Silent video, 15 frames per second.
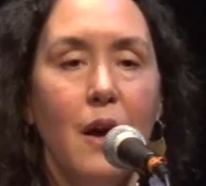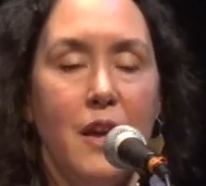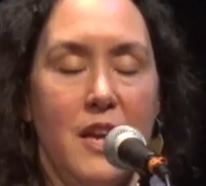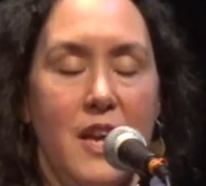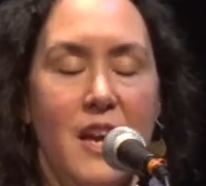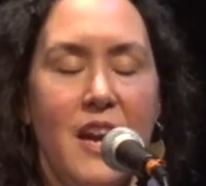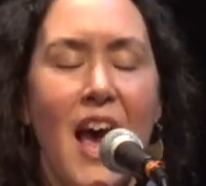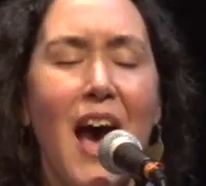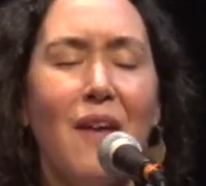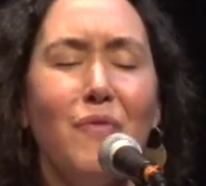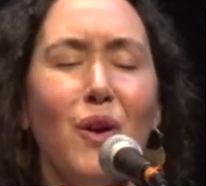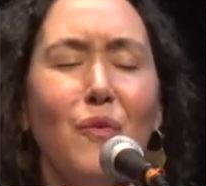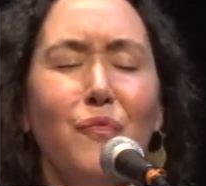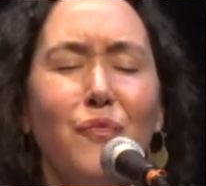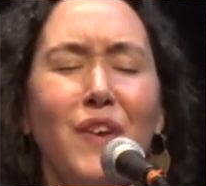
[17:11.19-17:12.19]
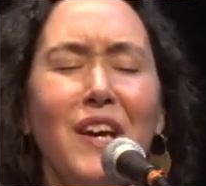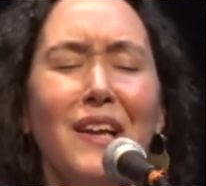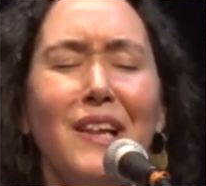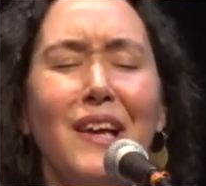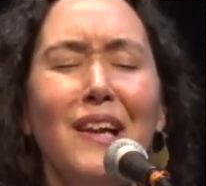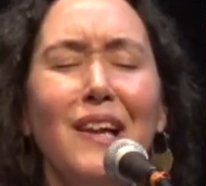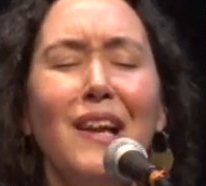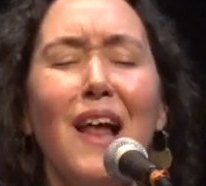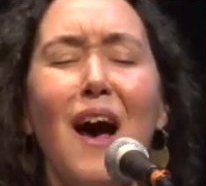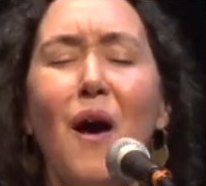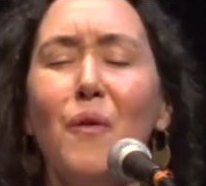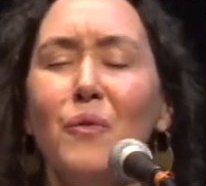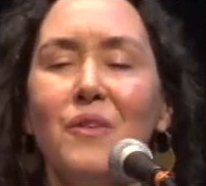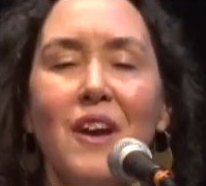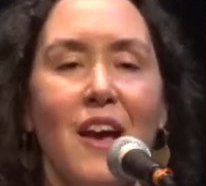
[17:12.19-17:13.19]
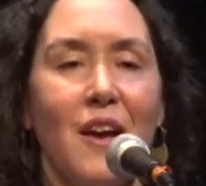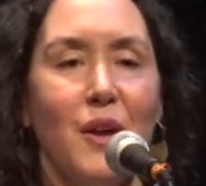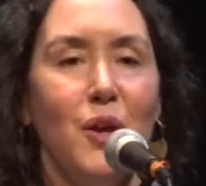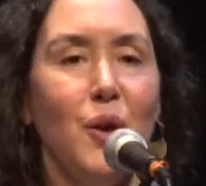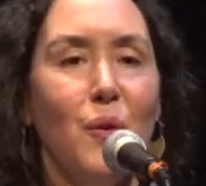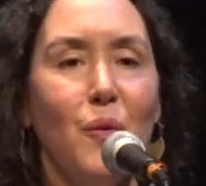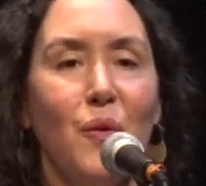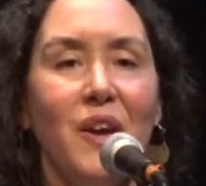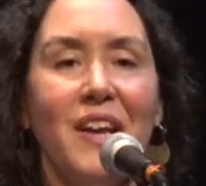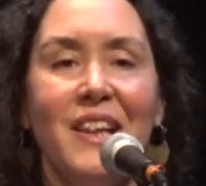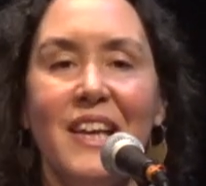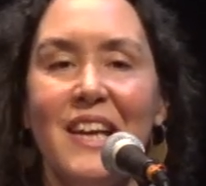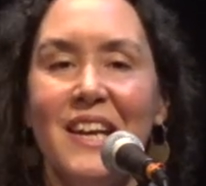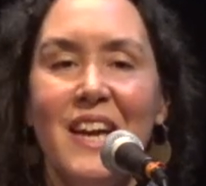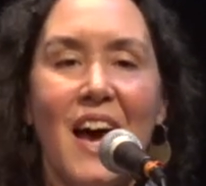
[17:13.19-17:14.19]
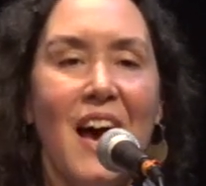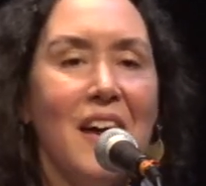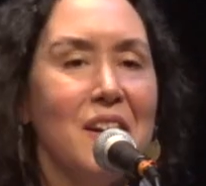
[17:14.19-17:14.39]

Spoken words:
You never feel alone, you're really not